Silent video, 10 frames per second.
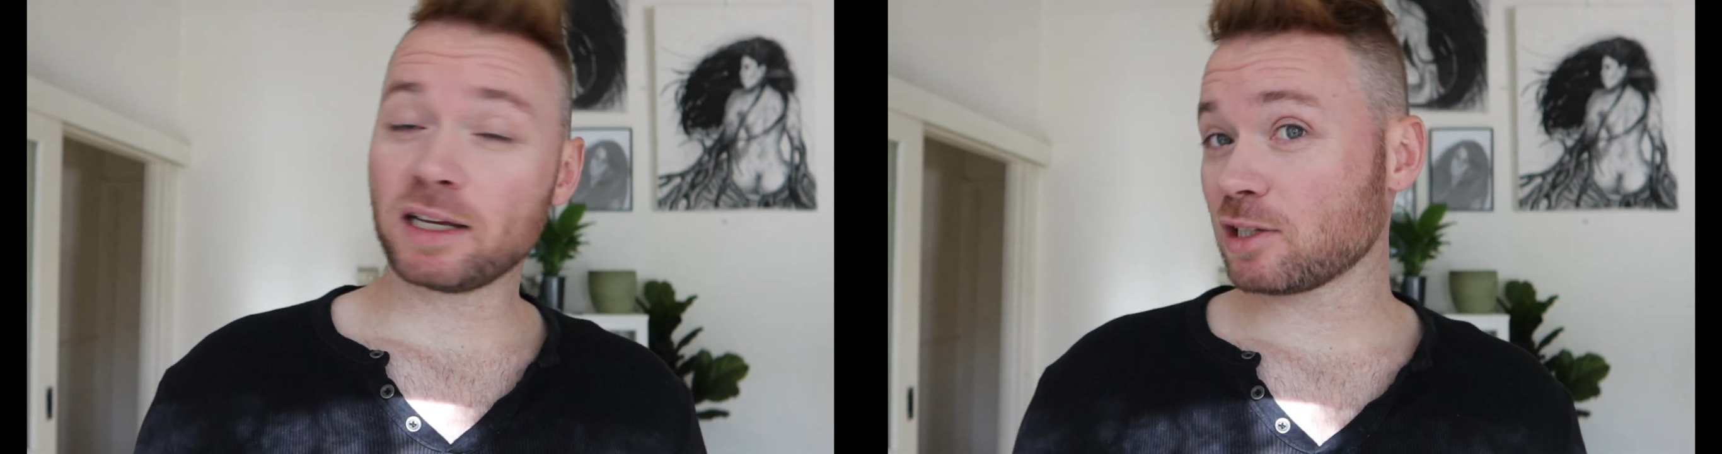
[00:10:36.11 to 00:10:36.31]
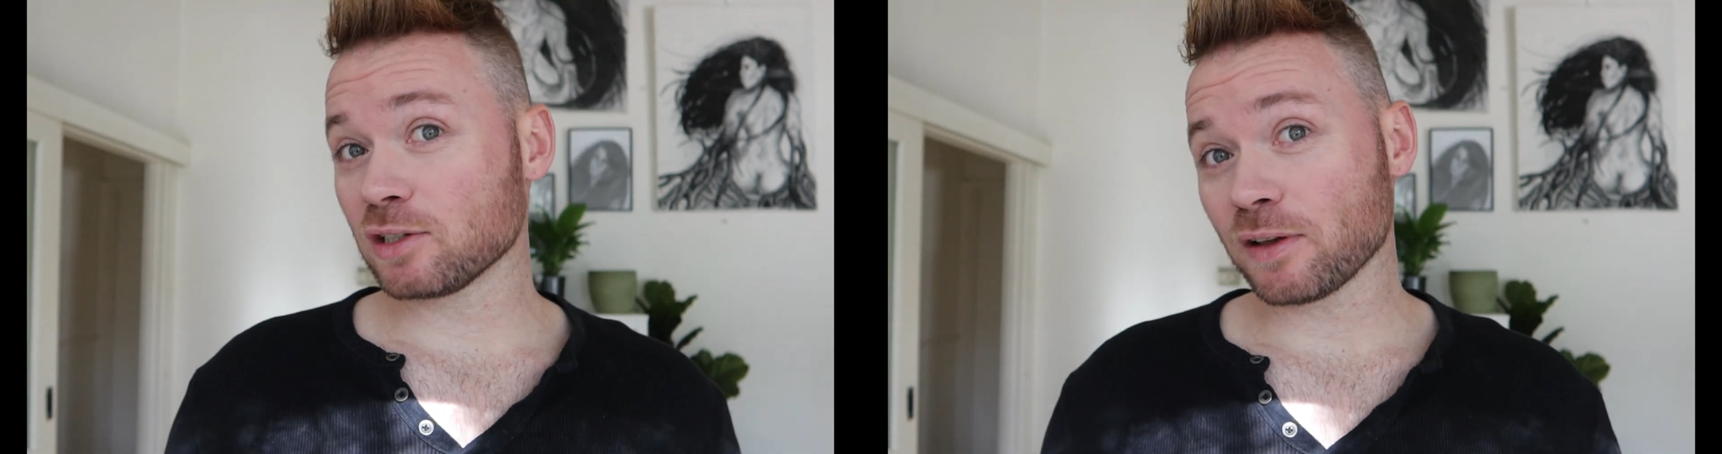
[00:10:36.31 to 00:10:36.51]

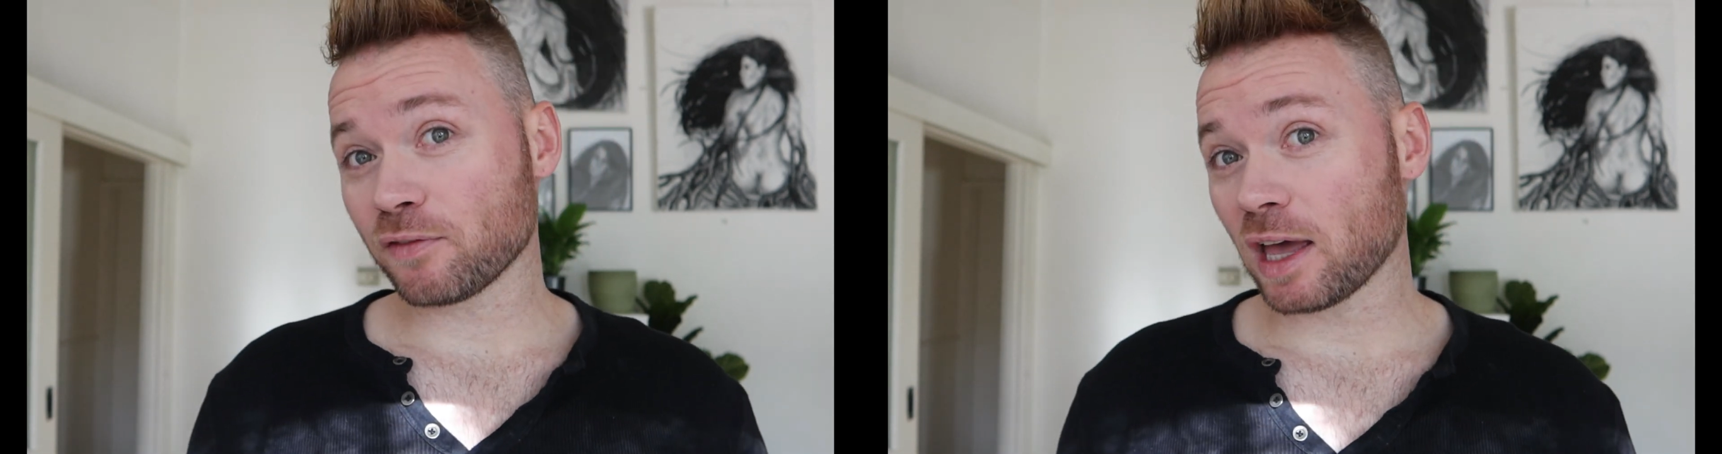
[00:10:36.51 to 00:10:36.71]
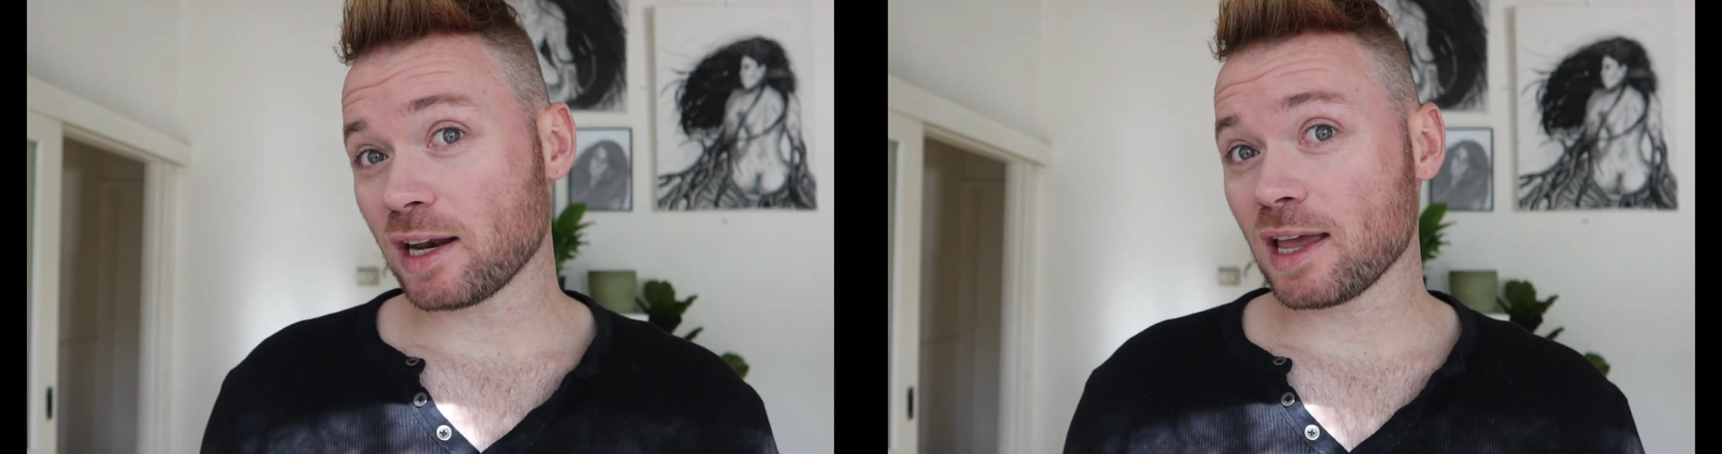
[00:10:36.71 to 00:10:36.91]
days because
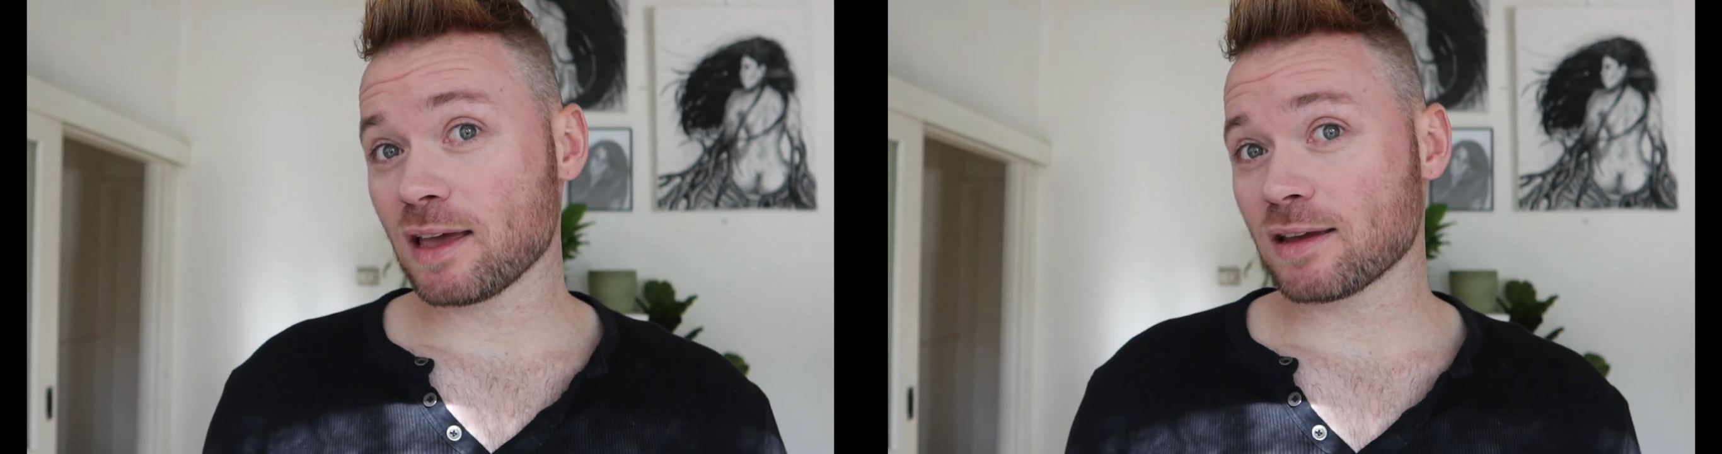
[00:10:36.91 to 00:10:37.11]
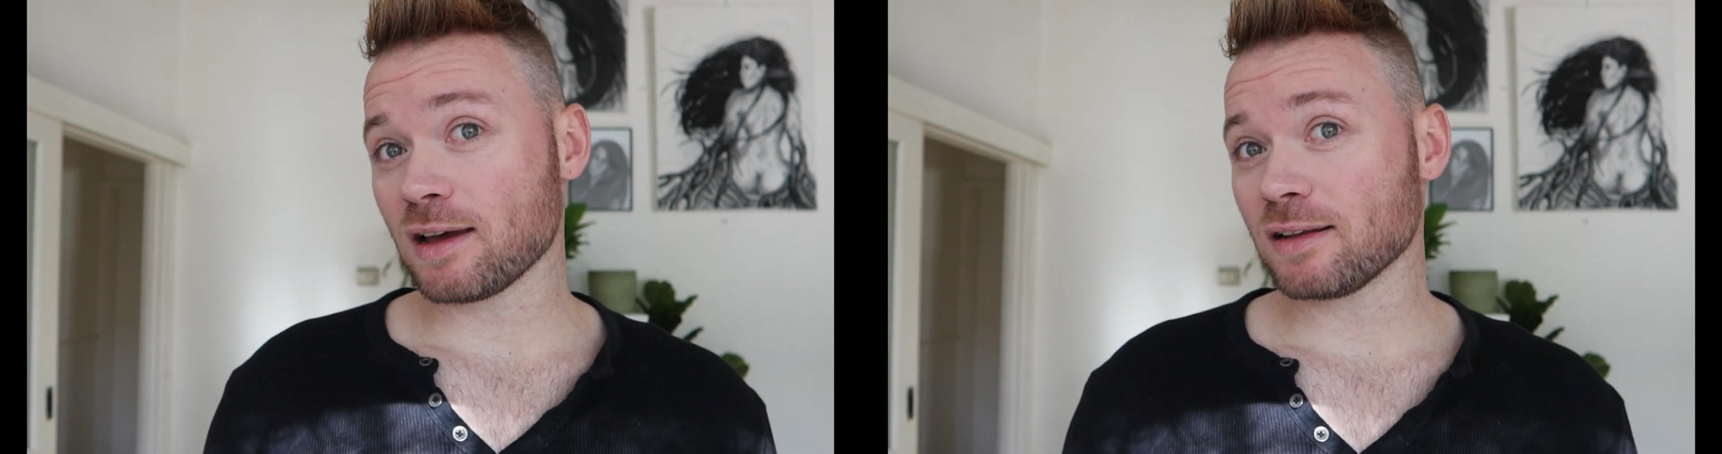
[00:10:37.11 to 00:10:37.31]
I've had a
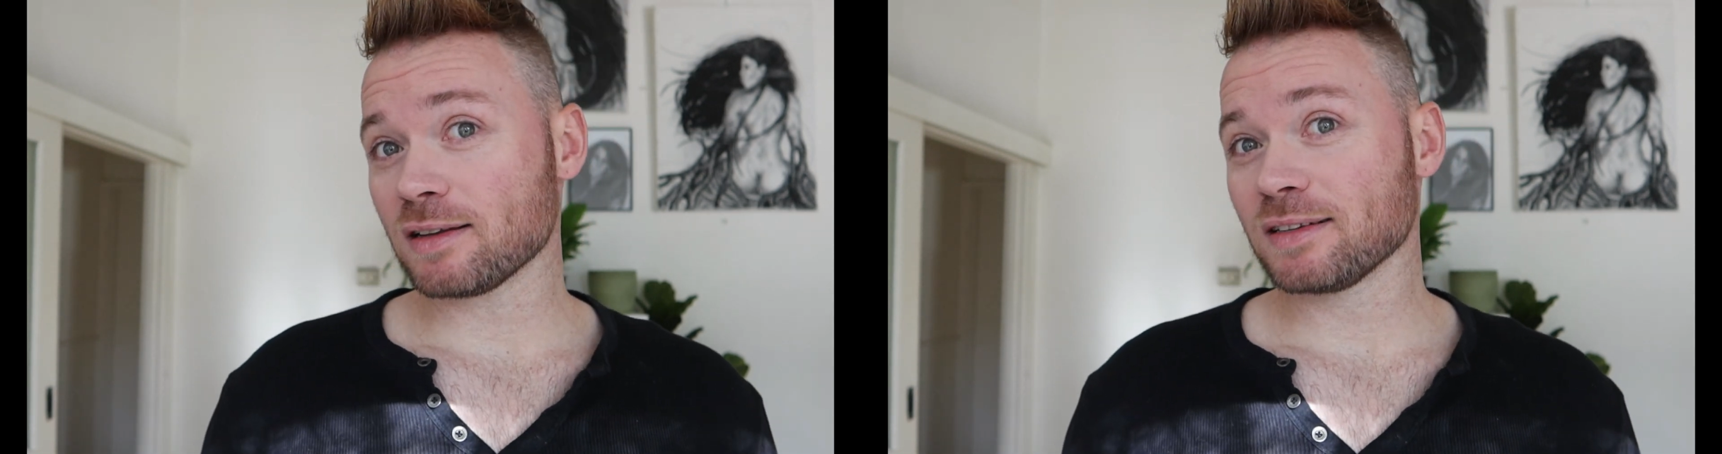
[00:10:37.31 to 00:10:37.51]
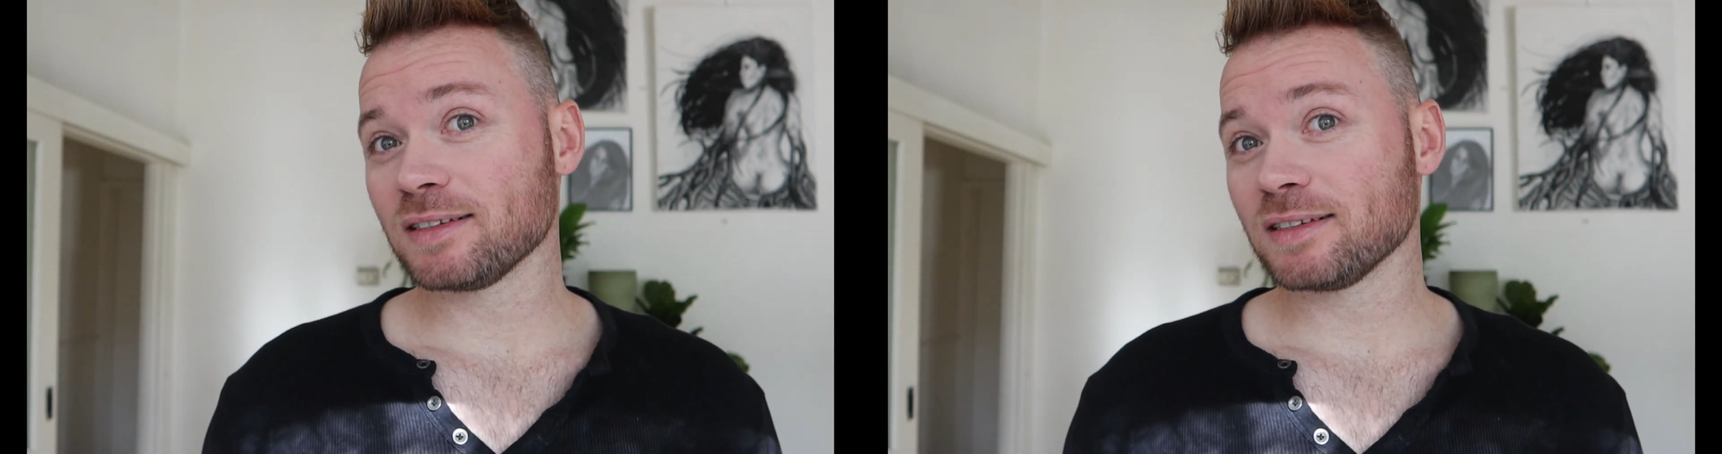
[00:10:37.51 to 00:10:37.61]
haircut,